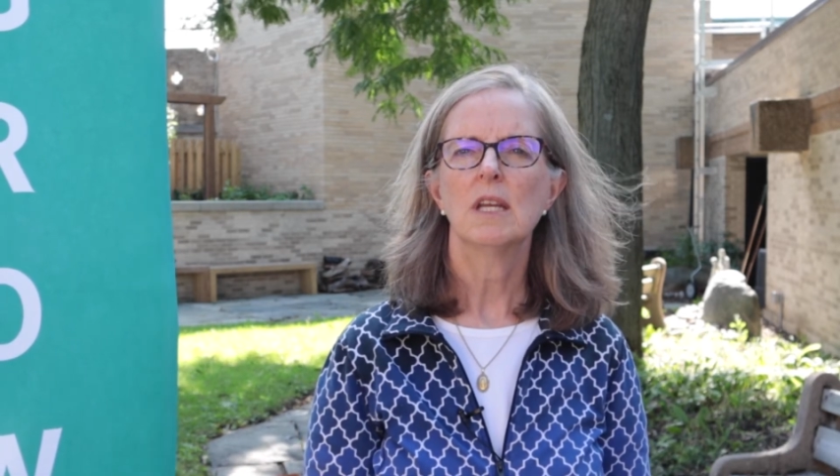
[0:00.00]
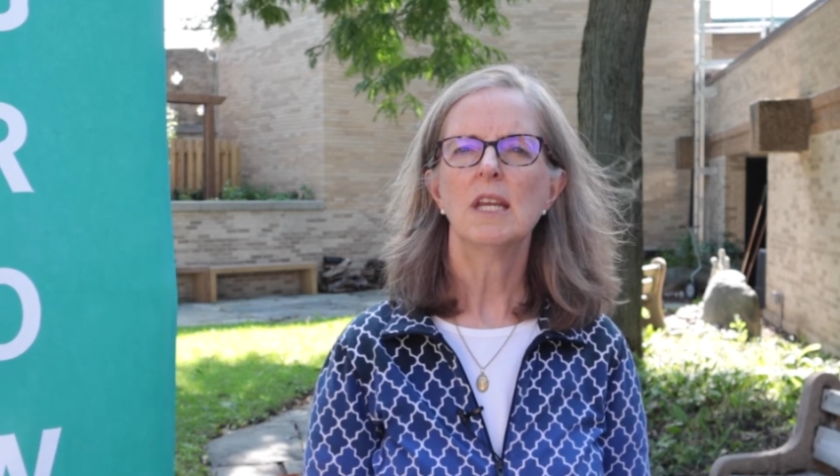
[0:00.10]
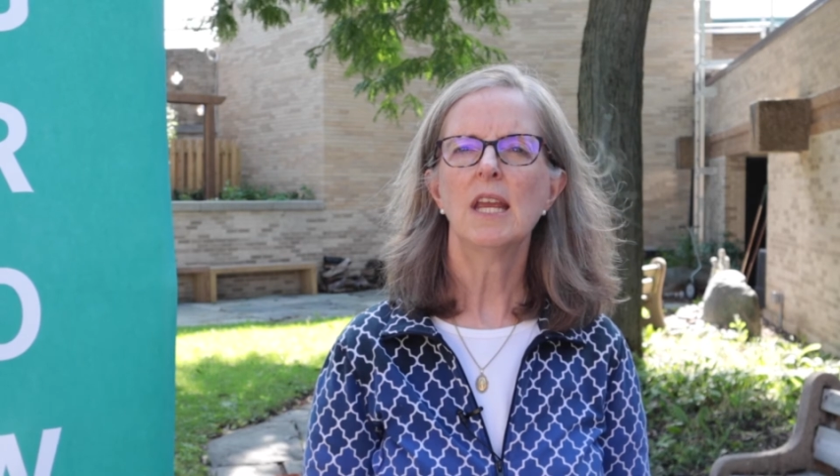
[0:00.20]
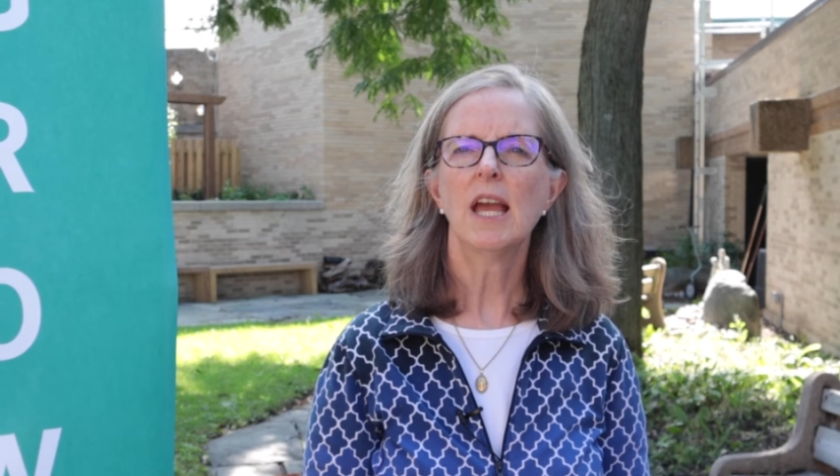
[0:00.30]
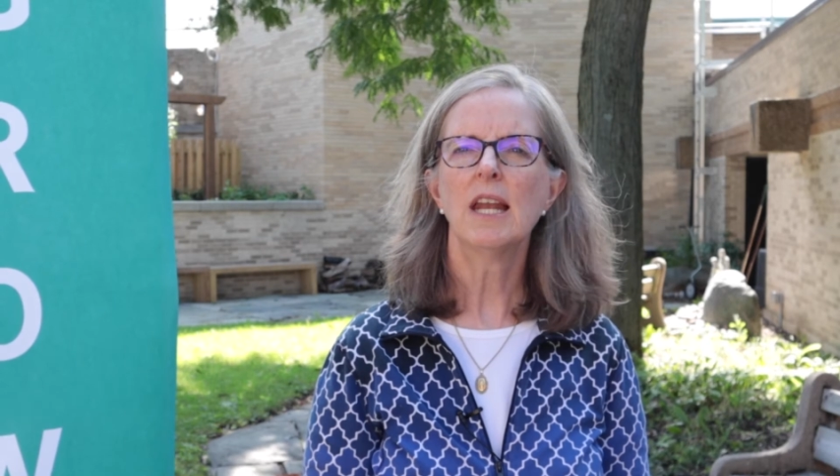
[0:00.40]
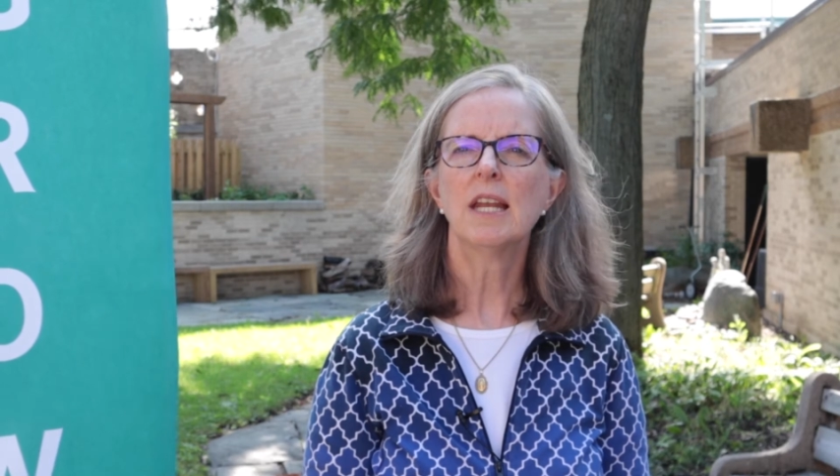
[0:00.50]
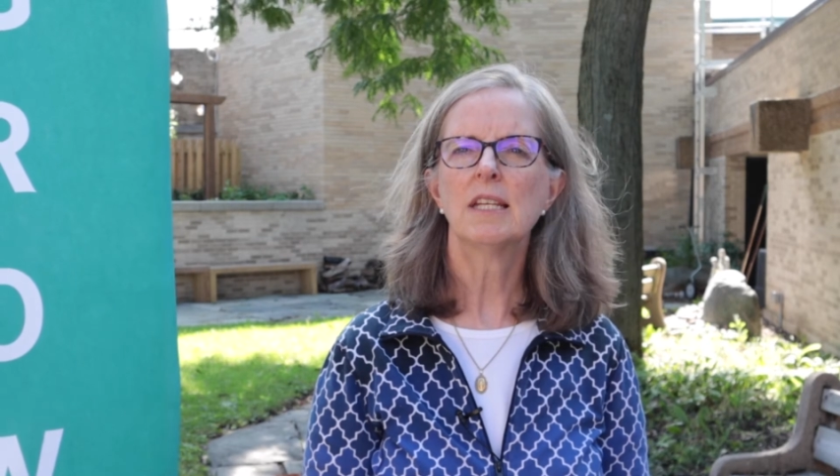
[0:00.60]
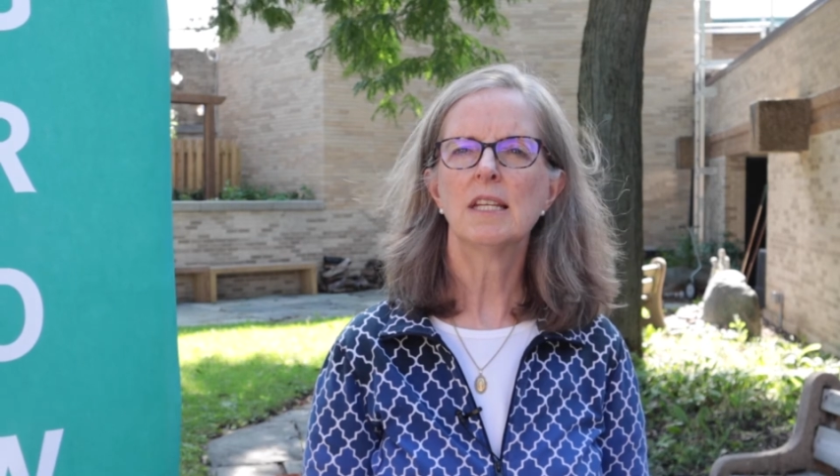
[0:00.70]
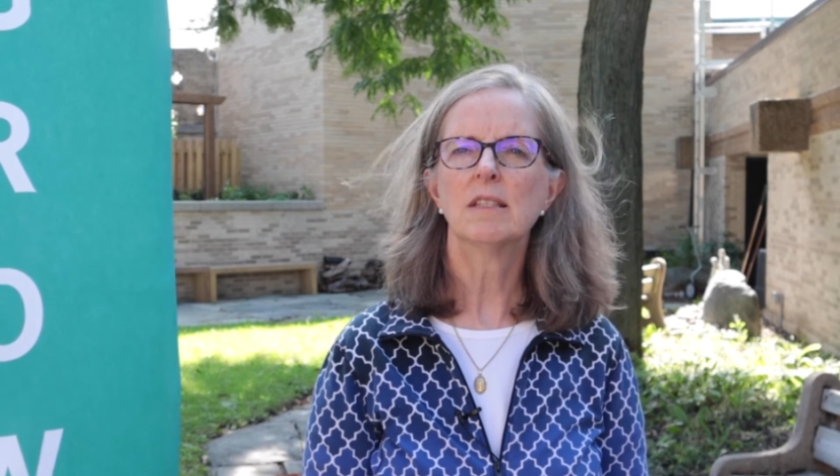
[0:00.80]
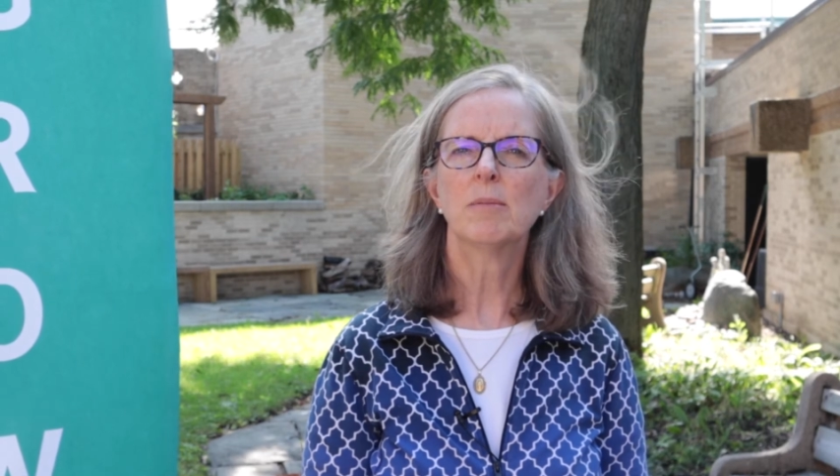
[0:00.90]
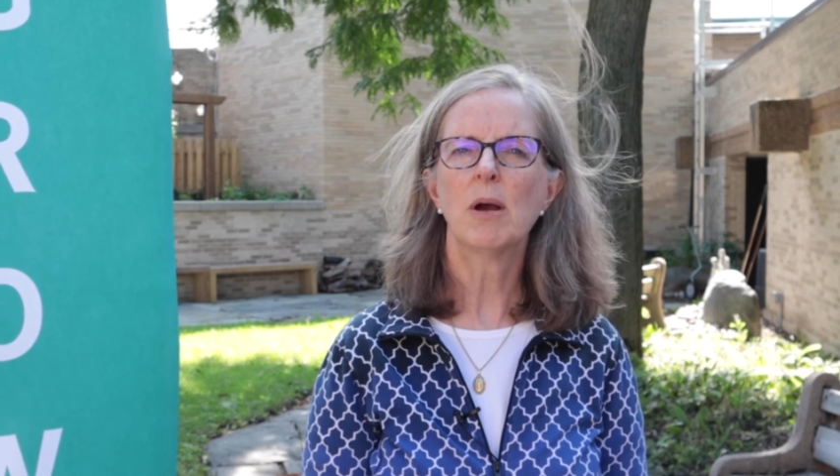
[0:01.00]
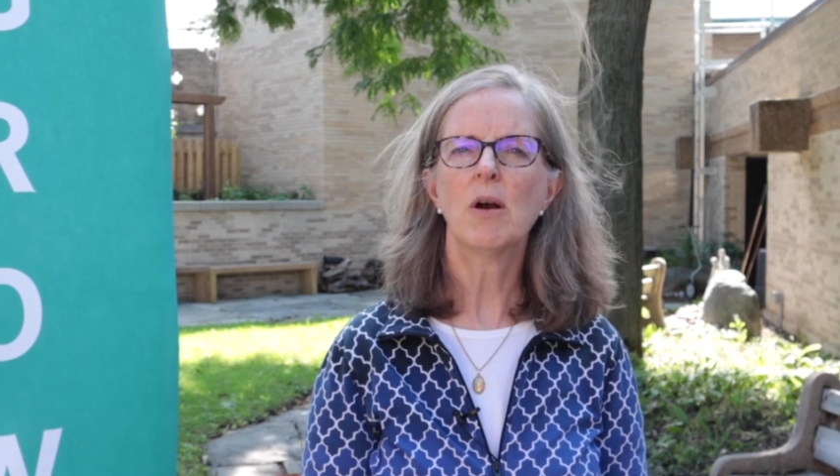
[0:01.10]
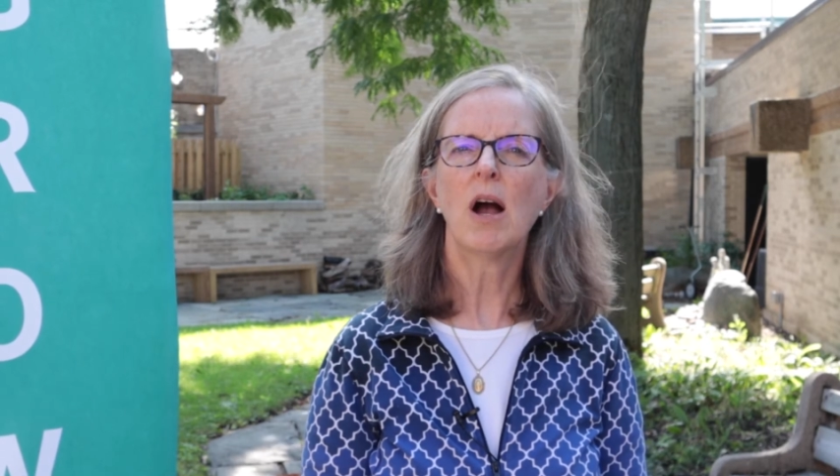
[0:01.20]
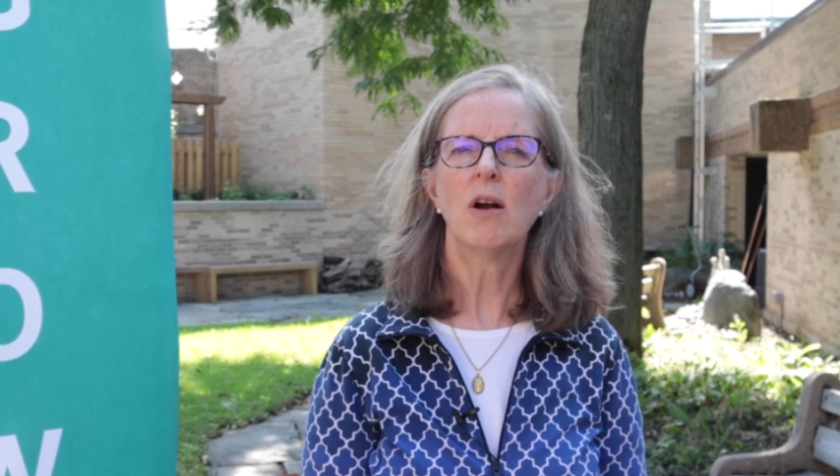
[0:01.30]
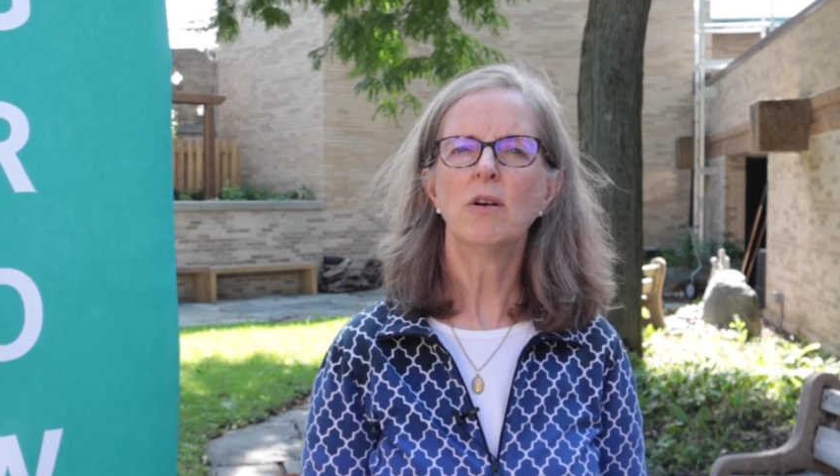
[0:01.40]
He had ideas
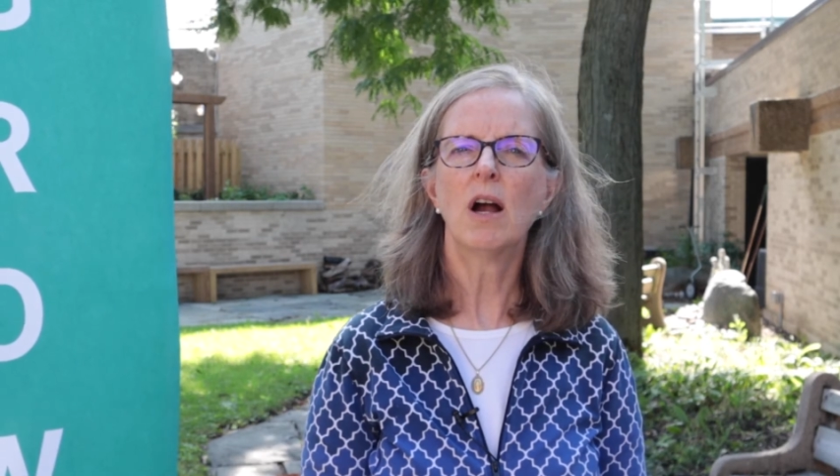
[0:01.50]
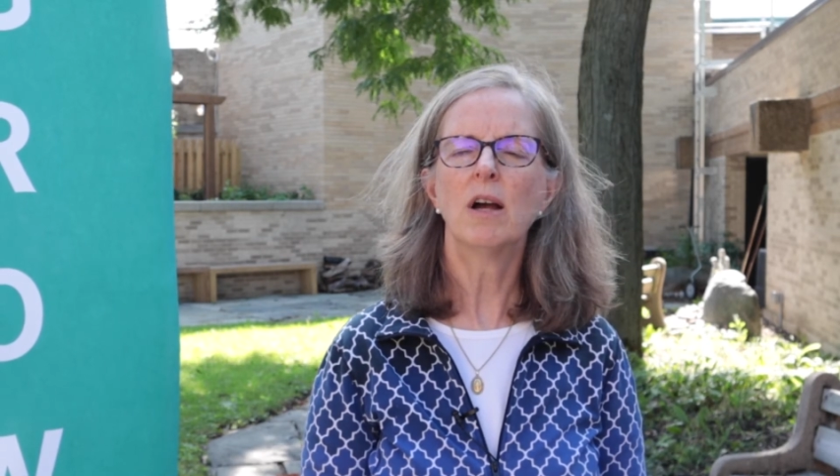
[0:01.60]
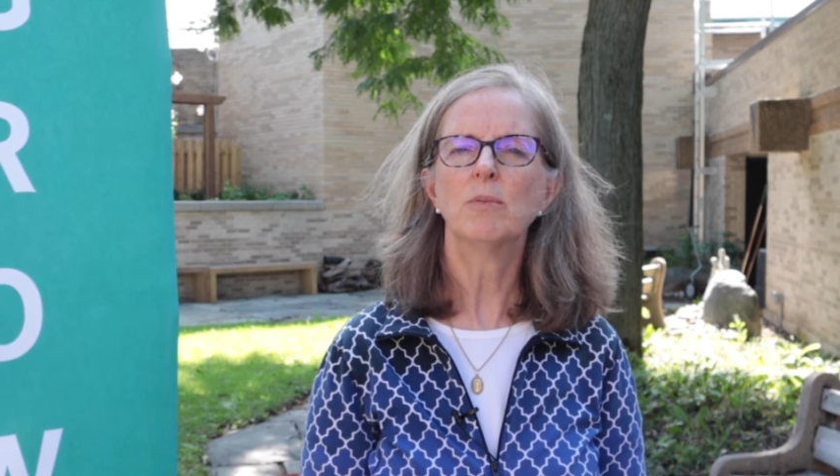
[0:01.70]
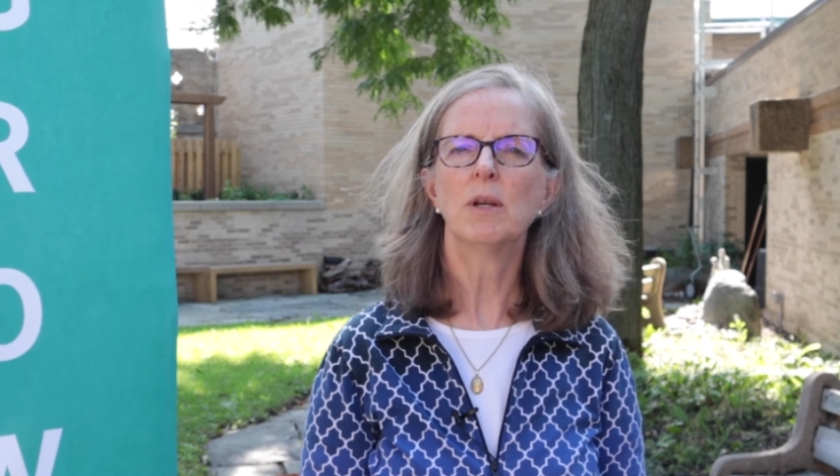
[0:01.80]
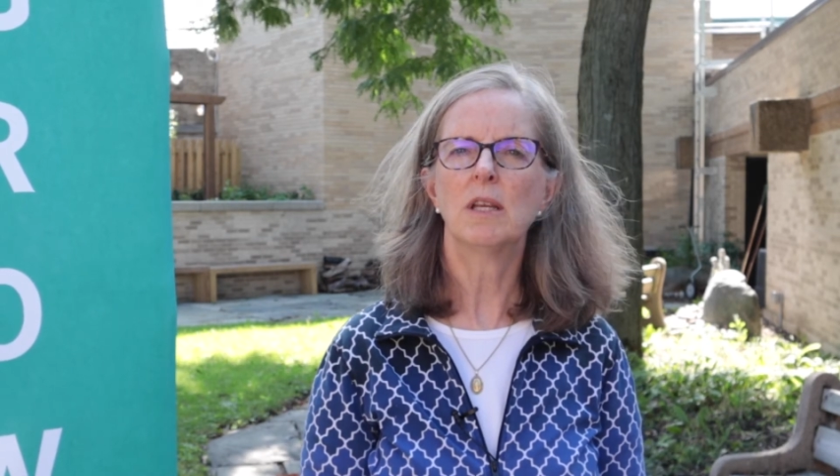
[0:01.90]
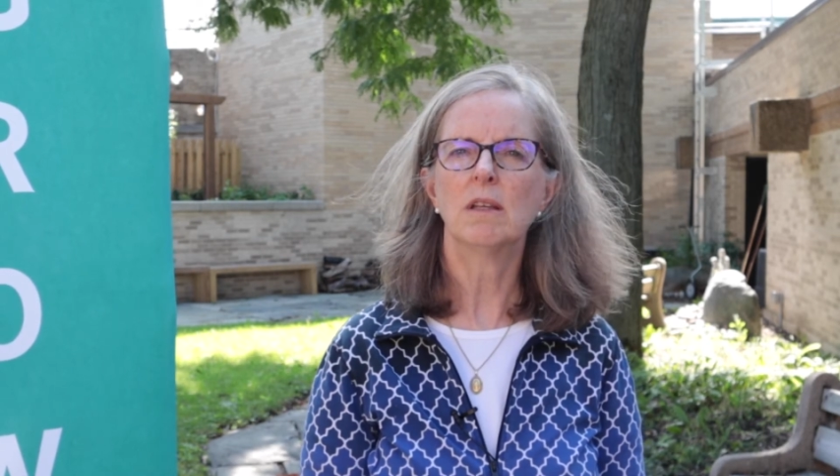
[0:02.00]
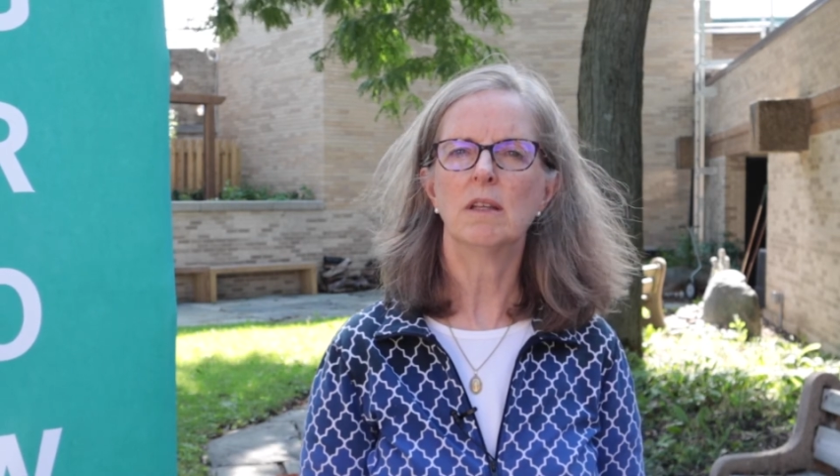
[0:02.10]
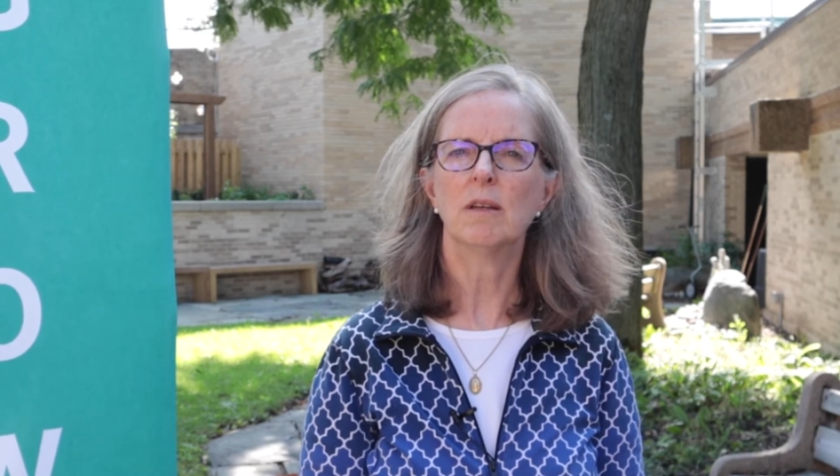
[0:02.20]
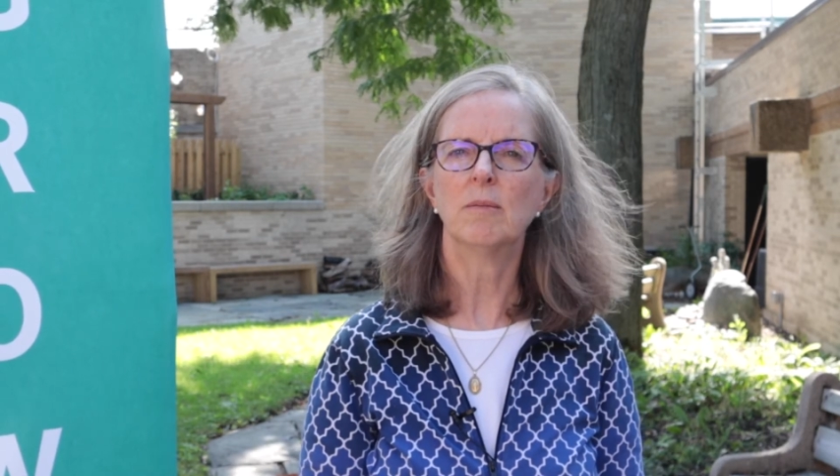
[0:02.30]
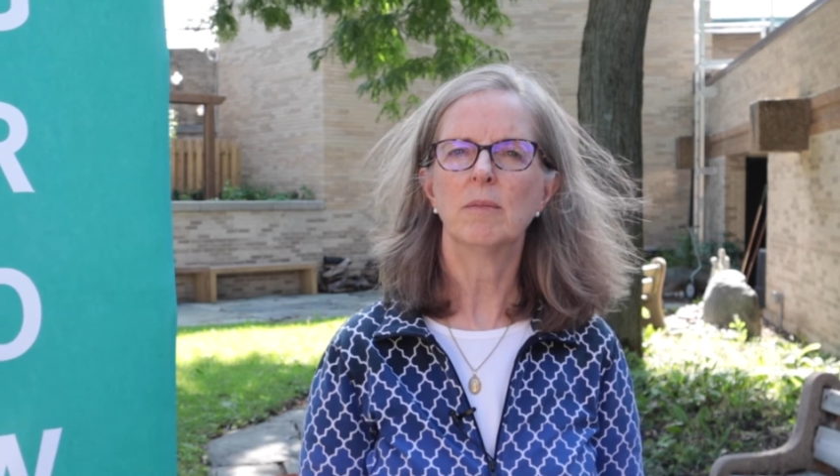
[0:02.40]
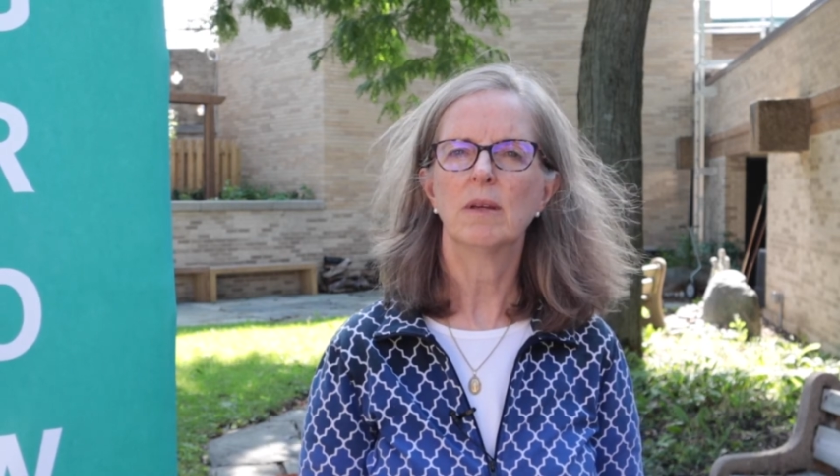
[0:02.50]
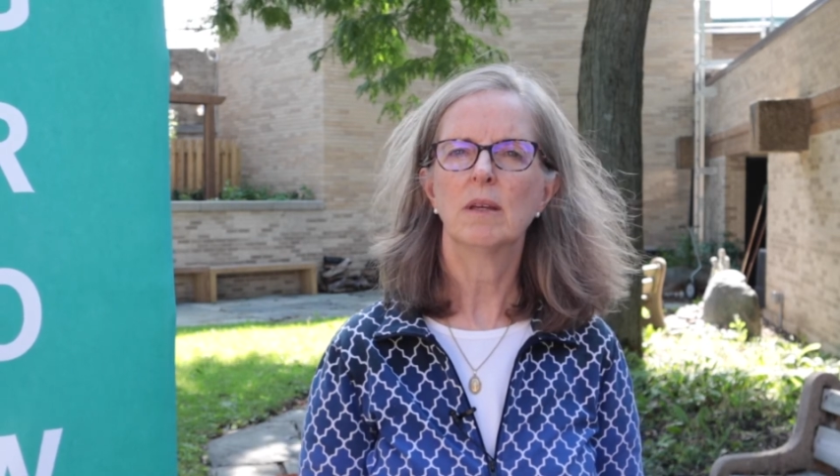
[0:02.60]
about how God would heal him,